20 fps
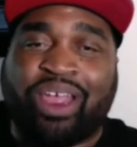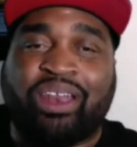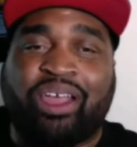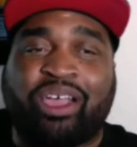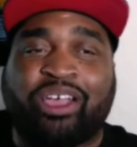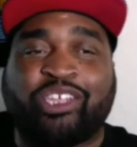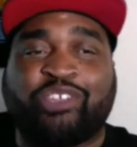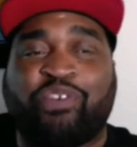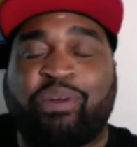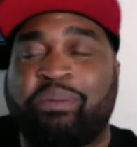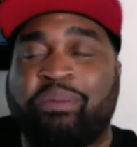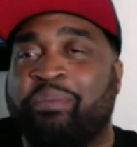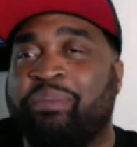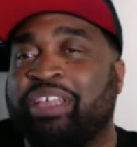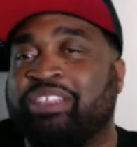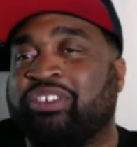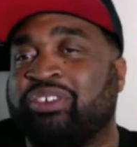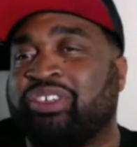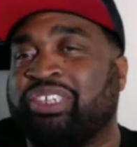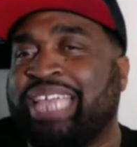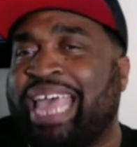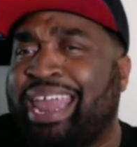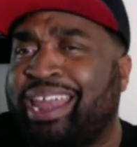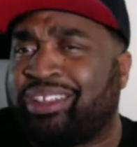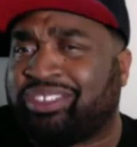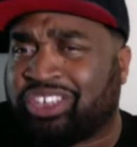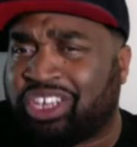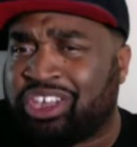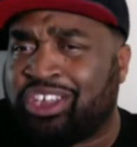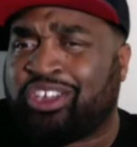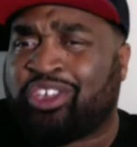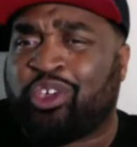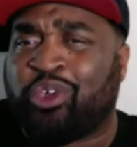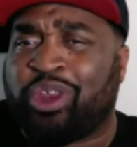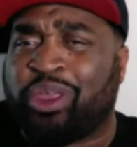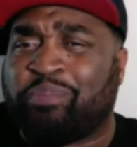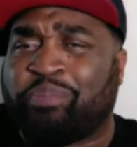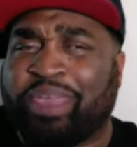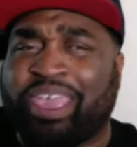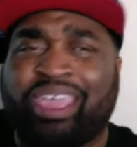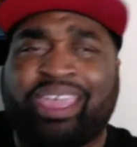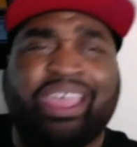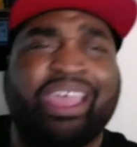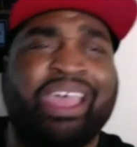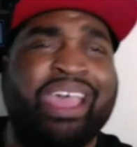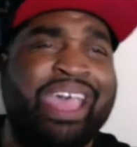nuggets from my mentor. Shout out to you, QDP.